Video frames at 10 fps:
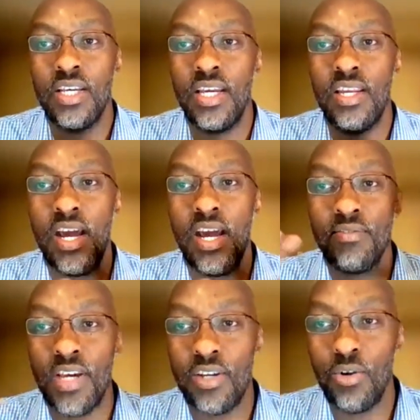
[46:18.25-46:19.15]
and
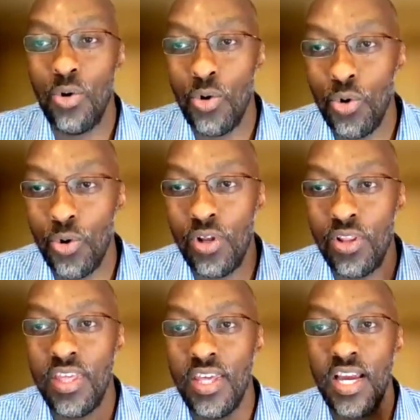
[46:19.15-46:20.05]
have that whole
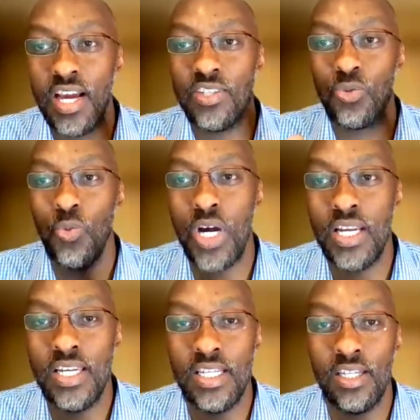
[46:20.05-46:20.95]
thing as
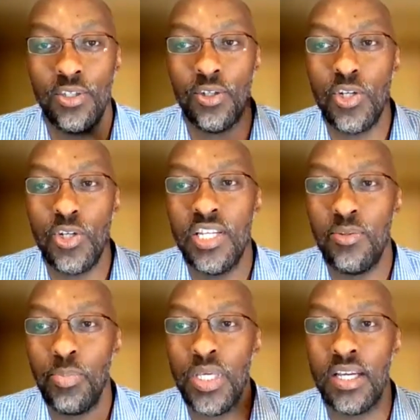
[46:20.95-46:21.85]
one deal. Don't
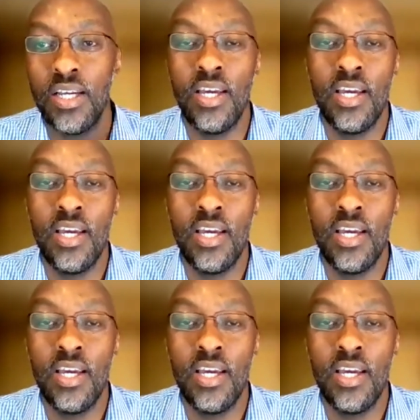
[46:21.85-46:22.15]
nitpick.